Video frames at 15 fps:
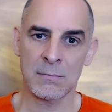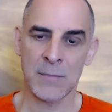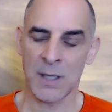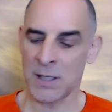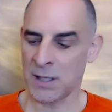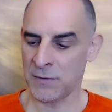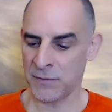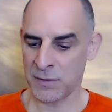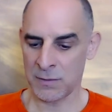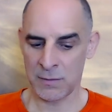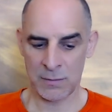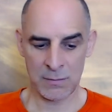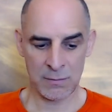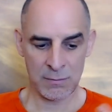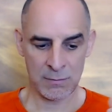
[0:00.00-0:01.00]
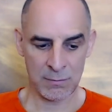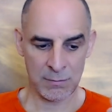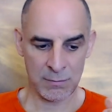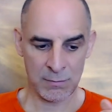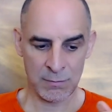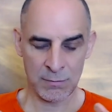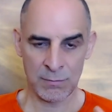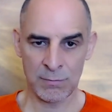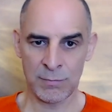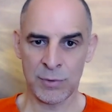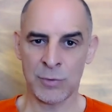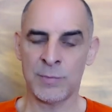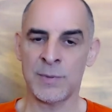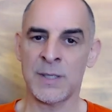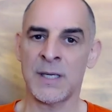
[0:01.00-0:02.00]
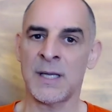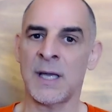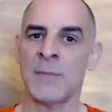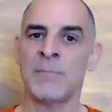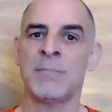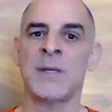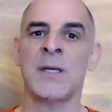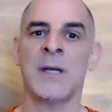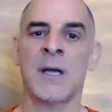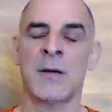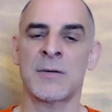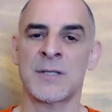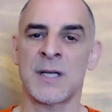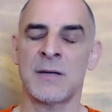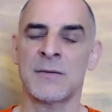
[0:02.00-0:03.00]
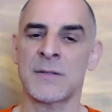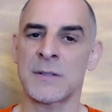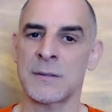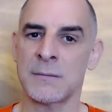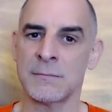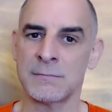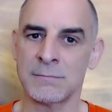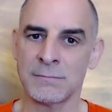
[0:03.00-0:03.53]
and even pooping and peeing ourselves.